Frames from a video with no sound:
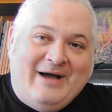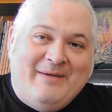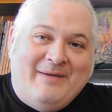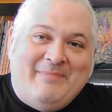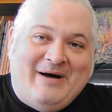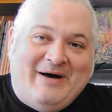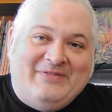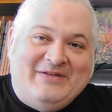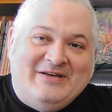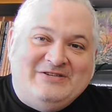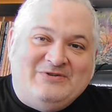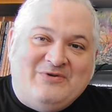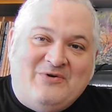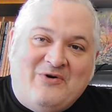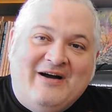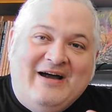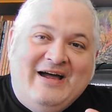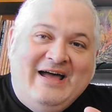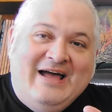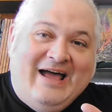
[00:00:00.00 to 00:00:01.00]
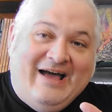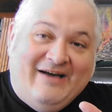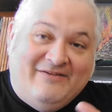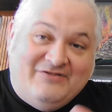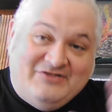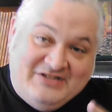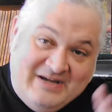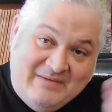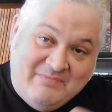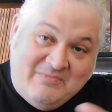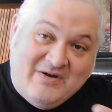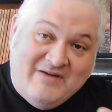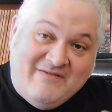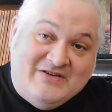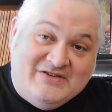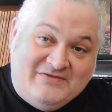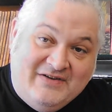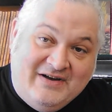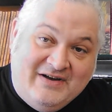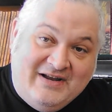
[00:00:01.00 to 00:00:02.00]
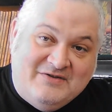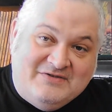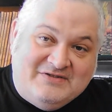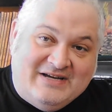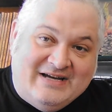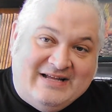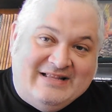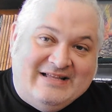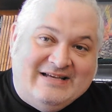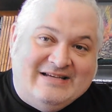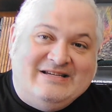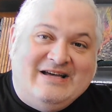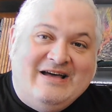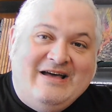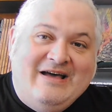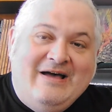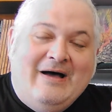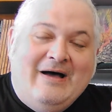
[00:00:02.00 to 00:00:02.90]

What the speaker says: about this or have seen previous videos on this,